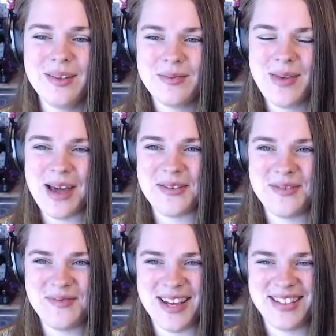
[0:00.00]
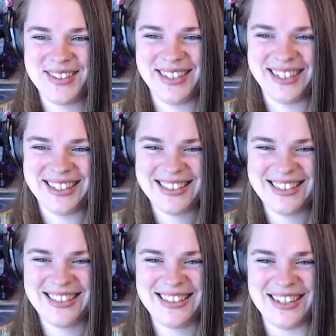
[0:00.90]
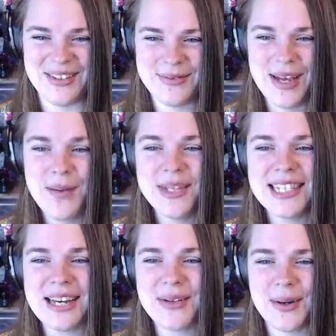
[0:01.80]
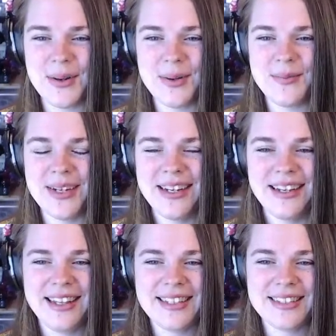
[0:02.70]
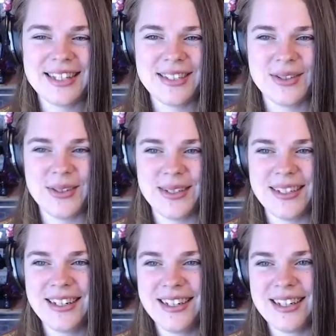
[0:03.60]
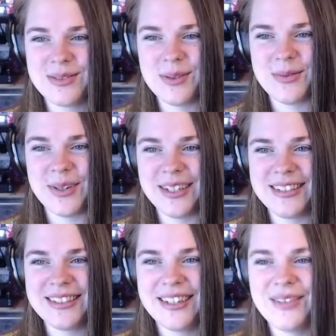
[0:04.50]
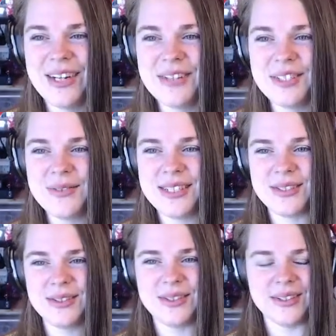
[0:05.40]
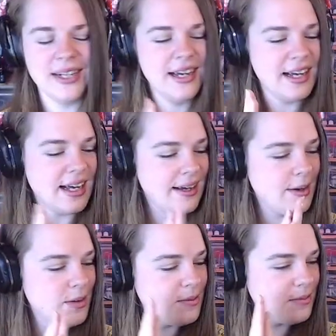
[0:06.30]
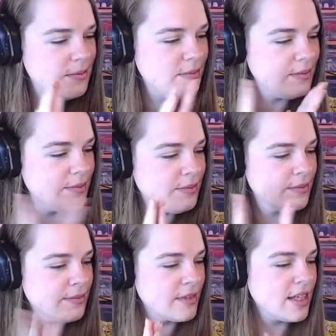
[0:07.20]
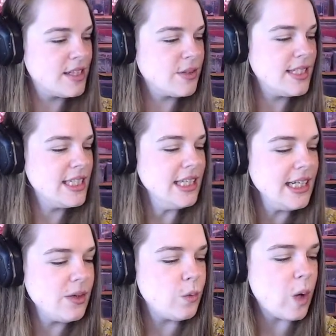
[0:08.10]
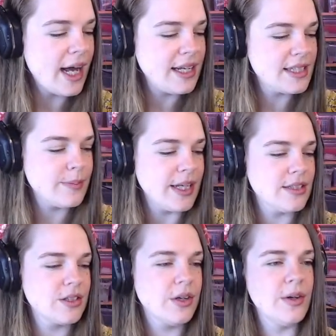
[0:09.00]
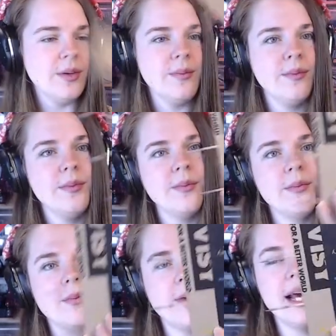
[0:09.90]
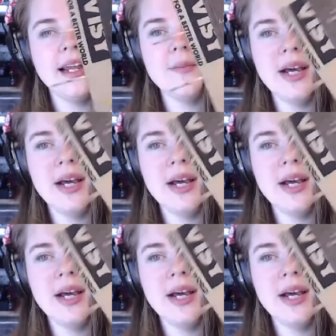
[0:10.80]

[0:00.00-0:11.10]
parametric stuff. But there's our comb. That's good. That's what we want. What else should we do? So I did need a wider spaced comb, and